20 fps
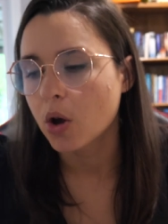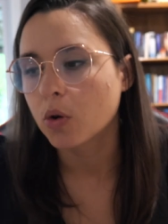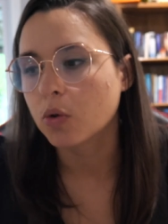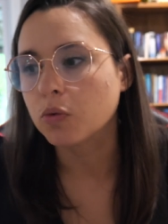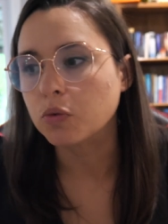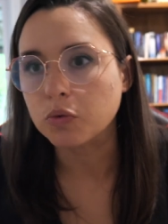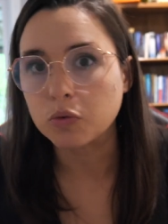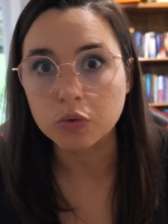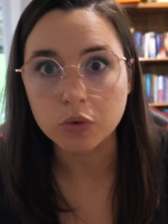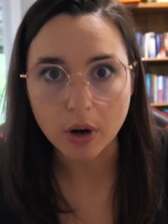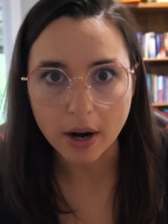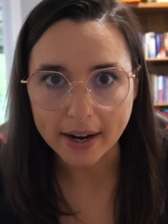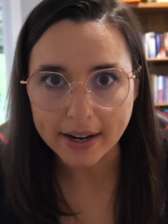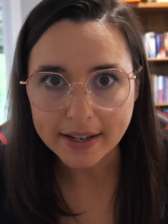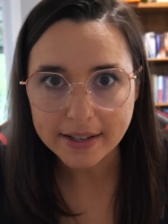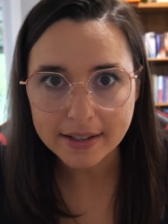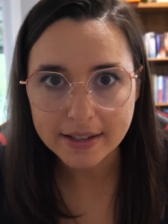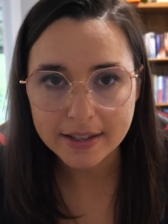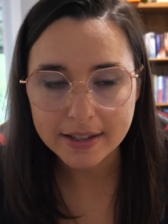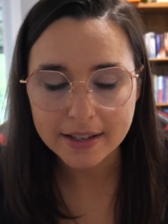
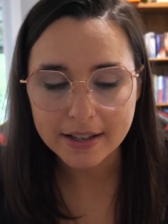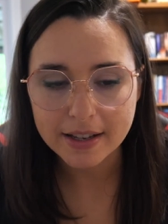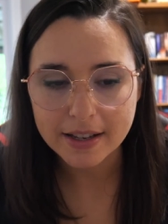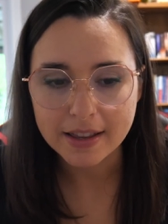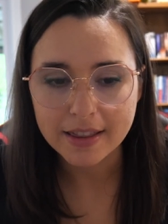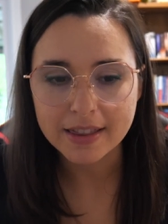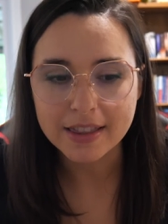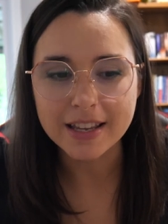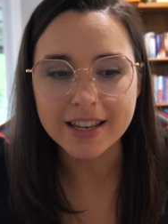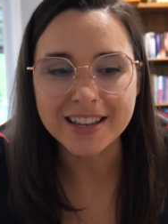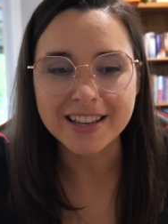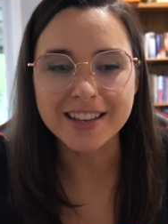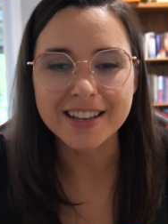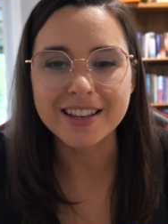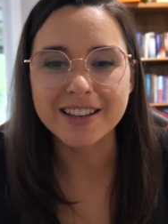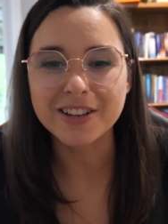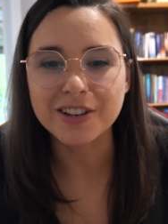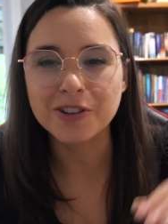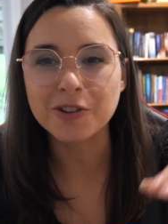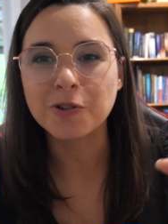writes
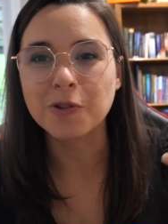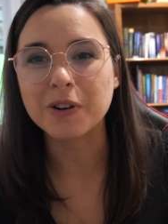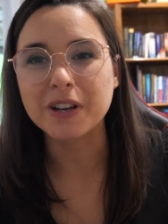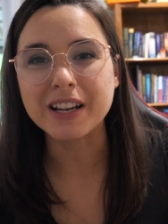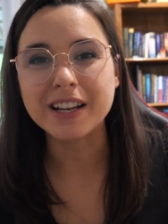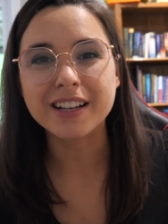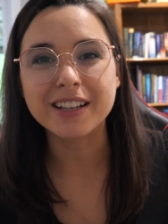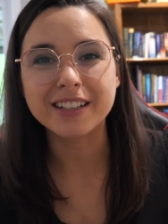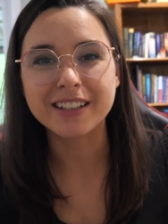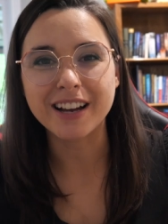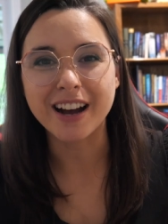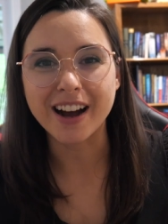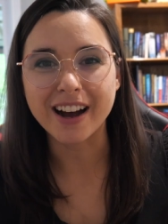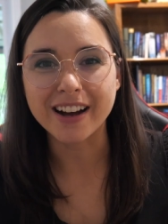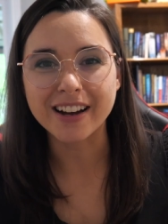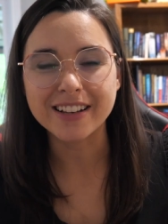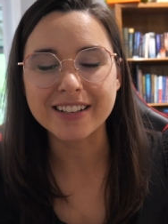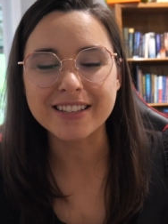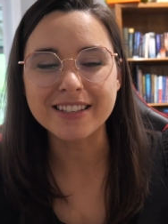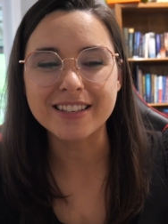the Greek
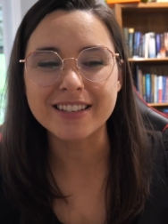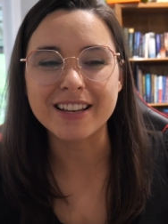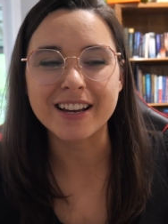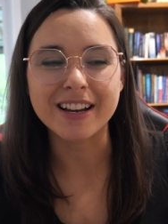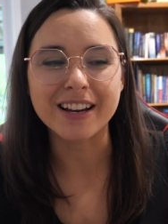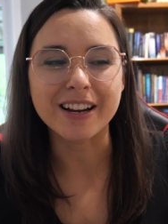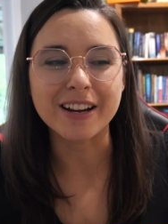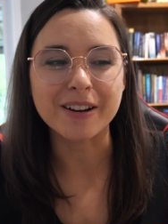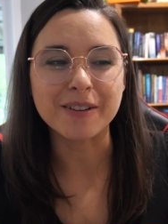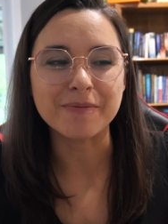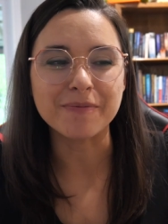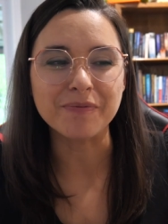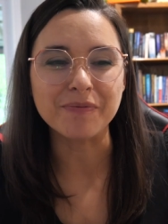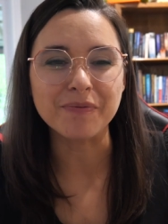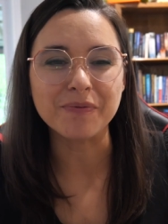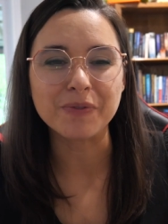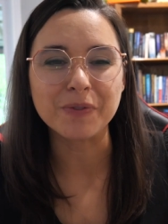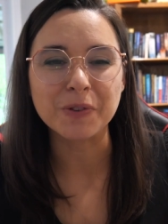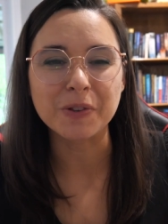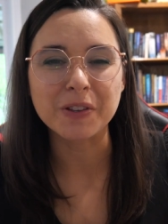gods,
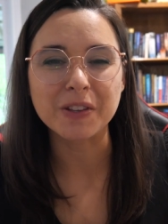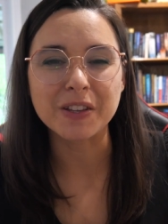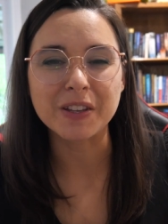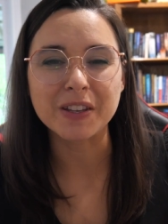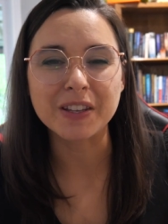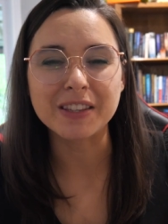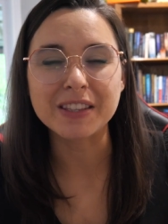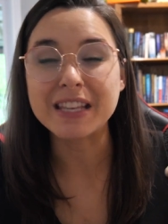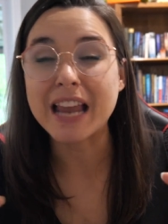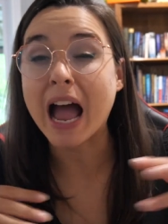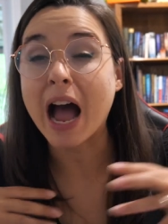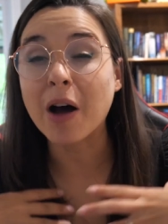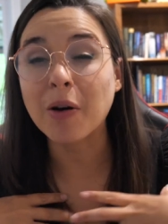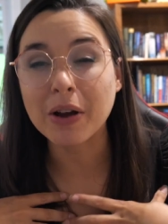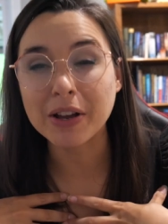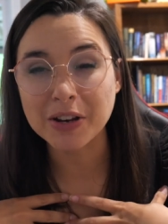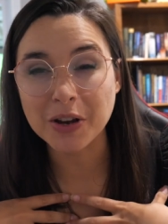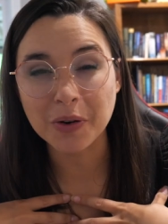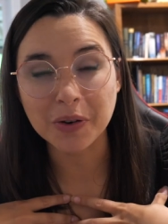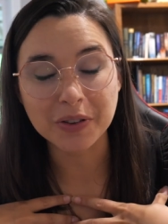um, now
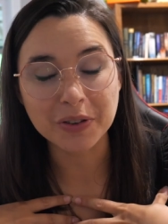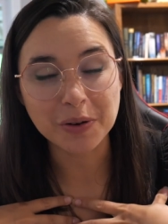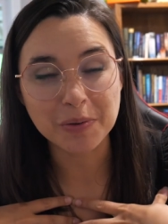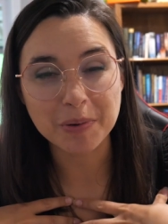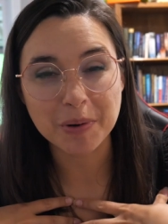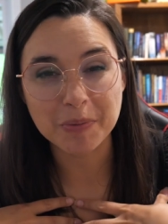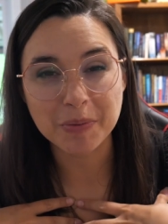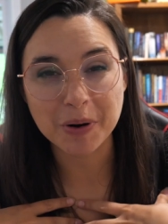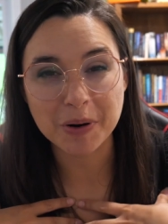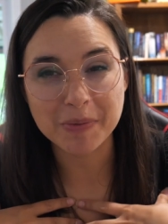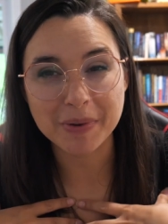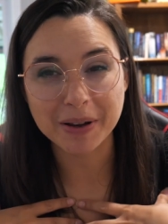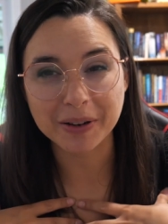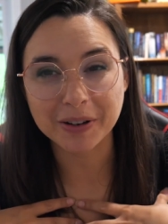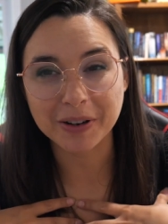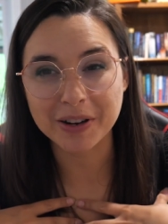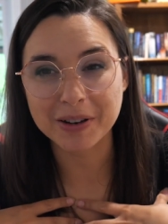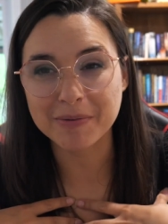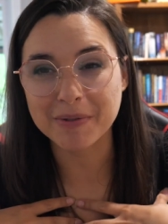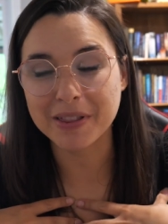I know a little bit more
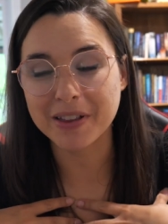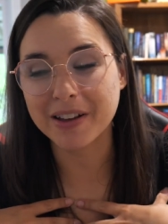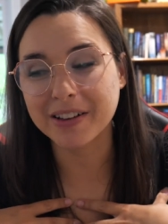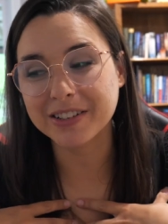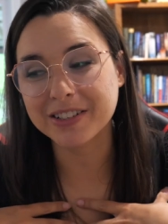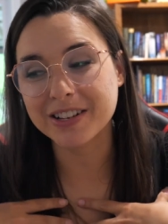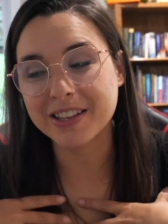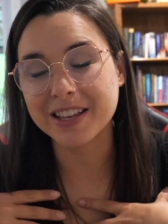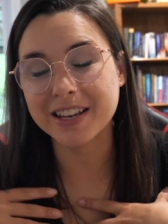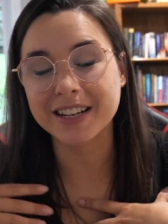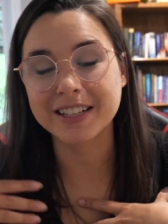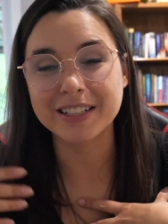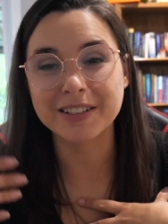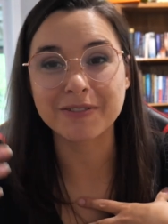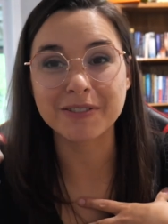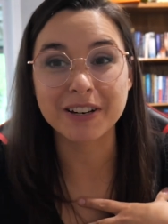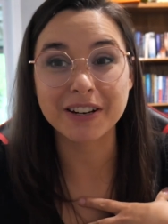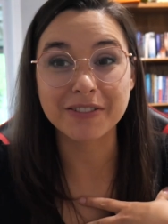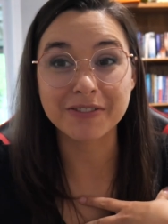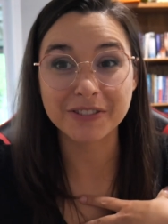about Greek mythology than I
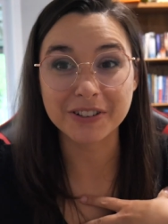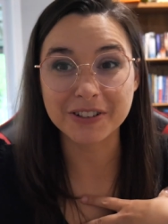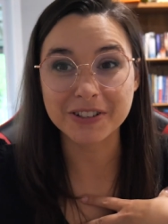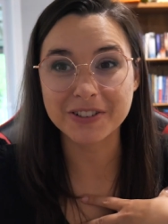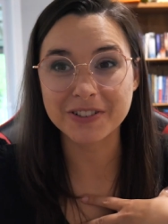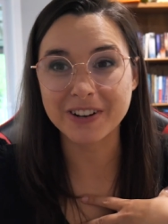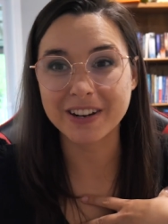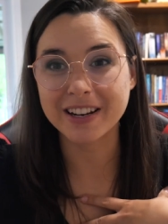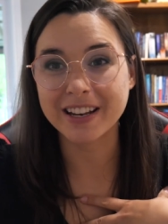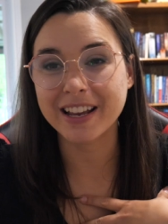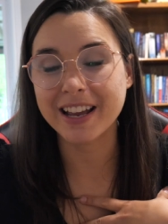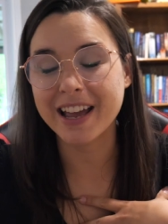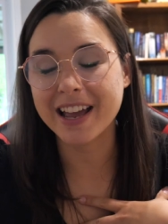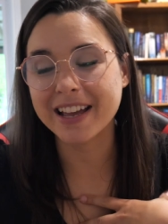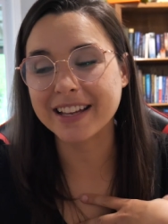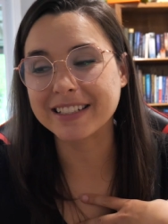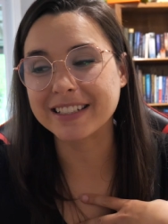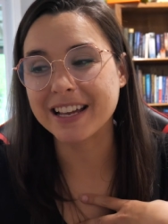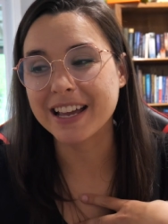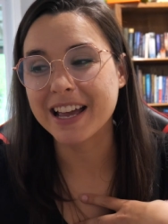did when I first read it,
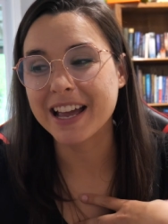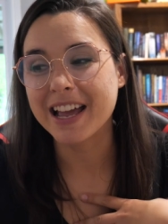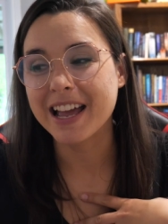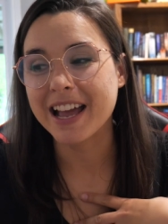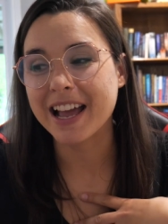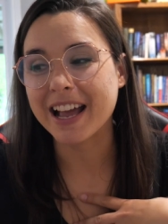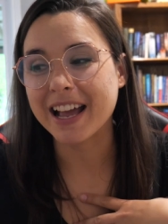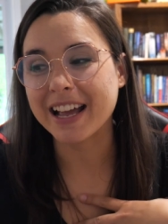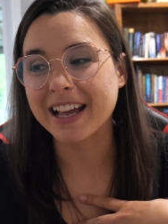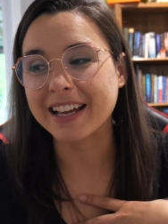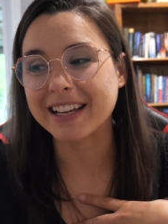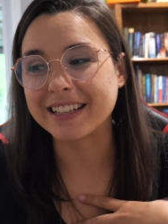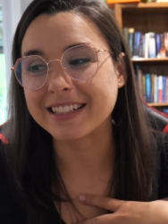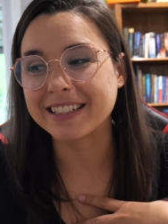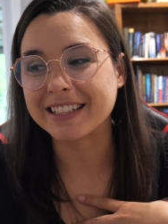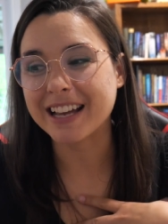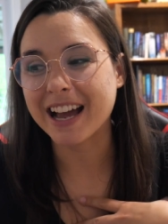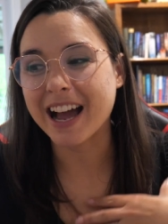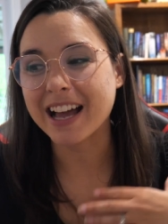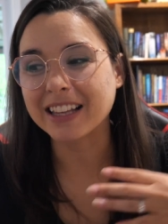and
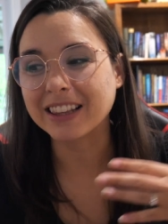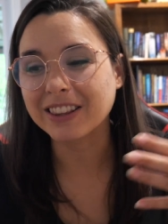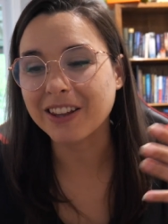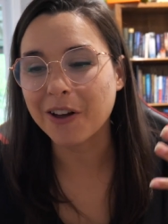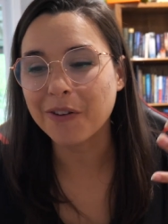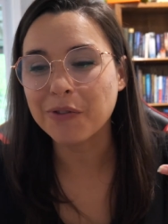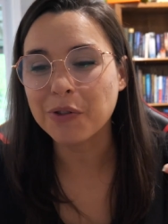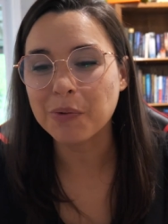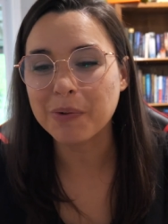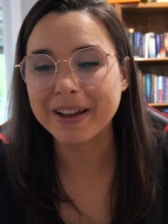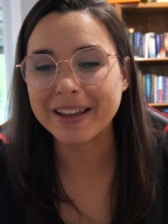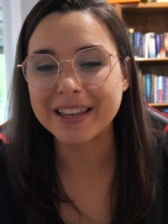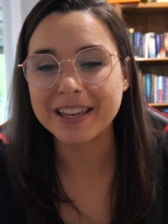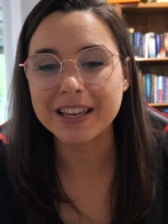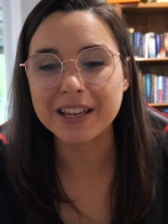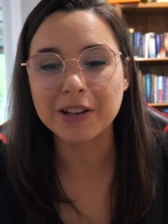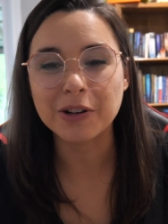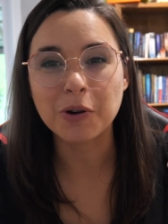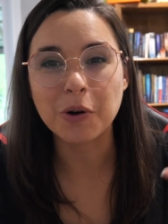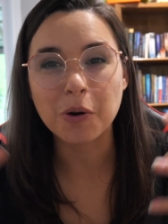and I love the way
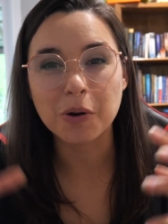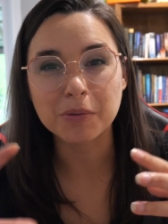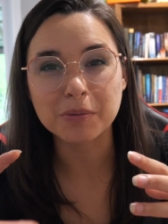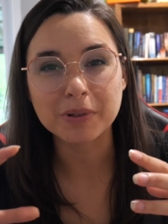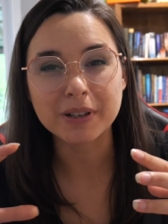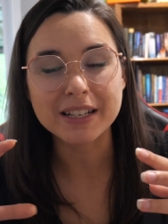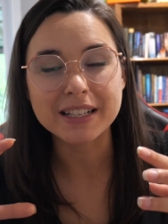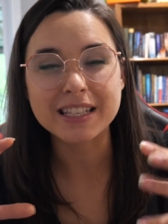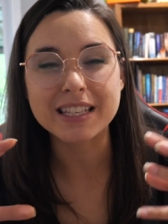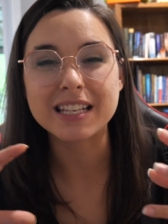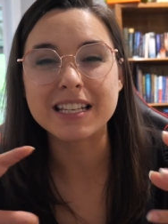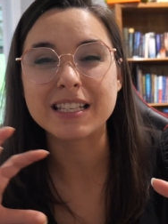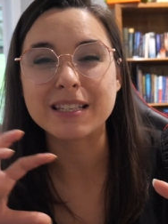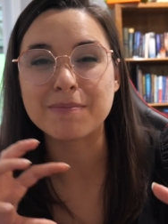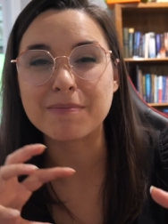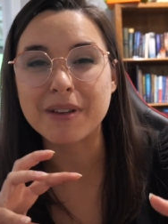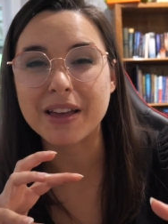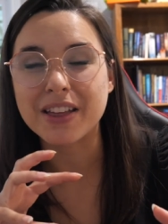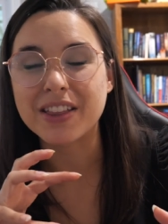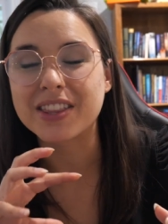he incorporates these
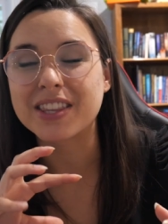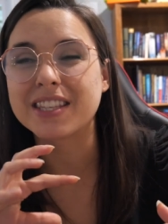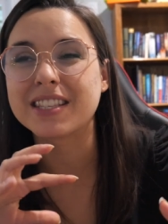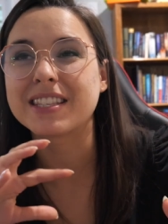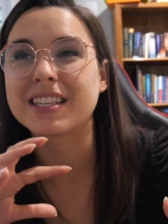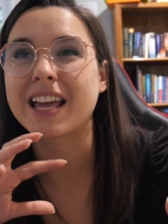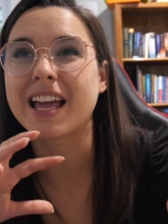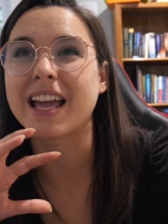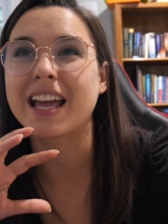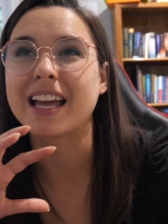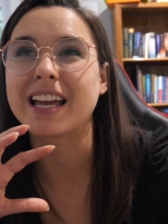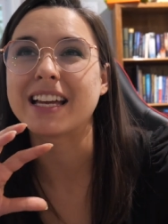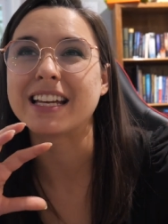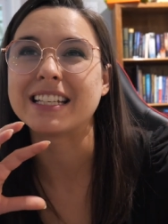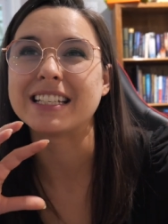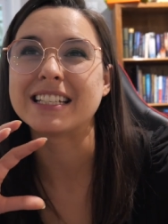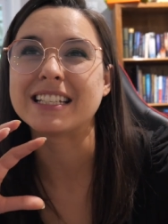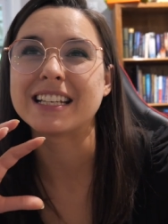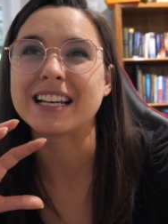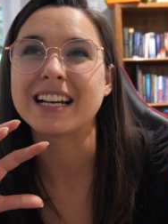myths
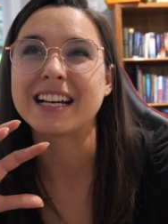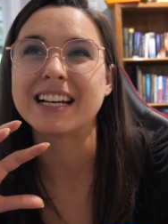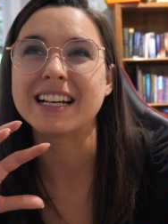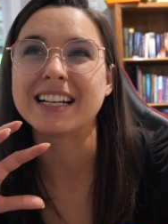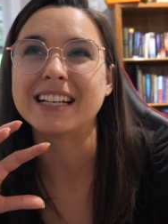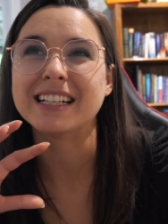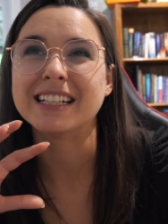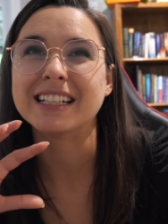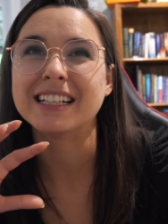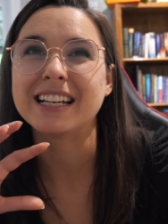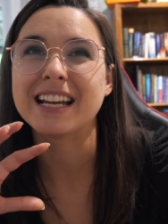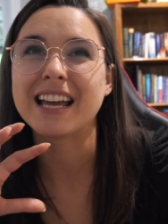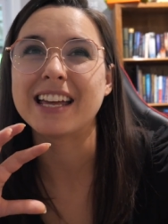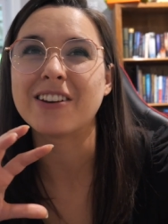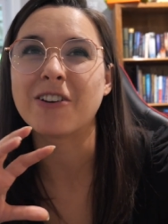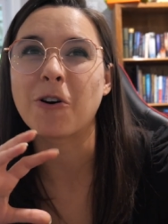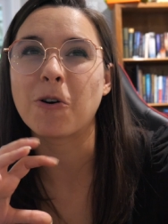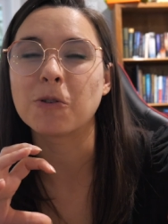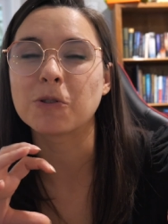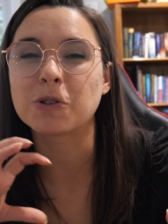and uh,
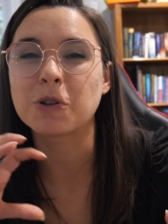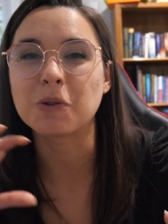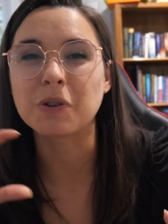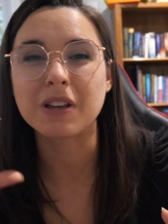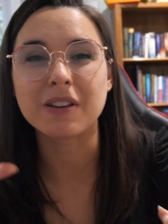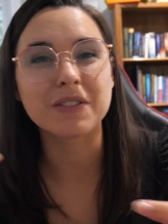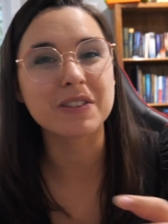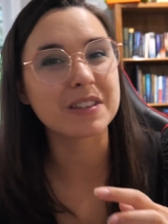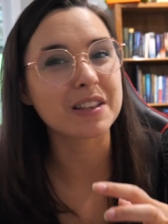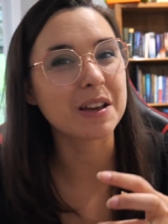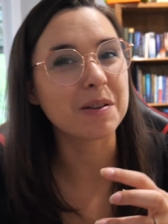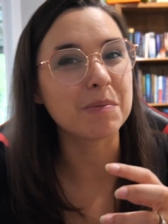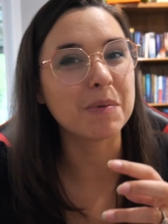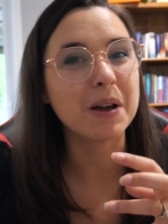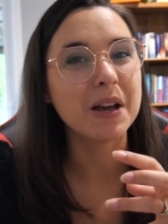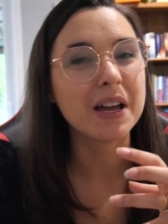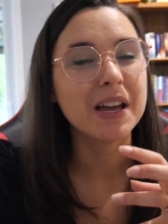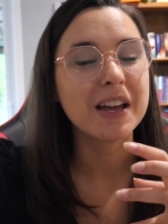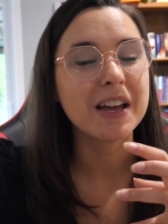and also gives them